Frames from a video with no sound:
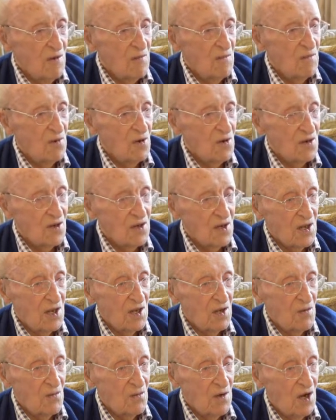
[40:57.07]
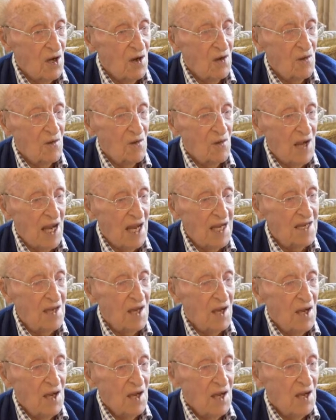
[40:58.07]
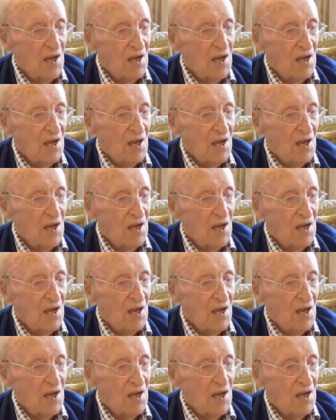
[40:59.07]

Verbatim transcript: But uh, well, when uh,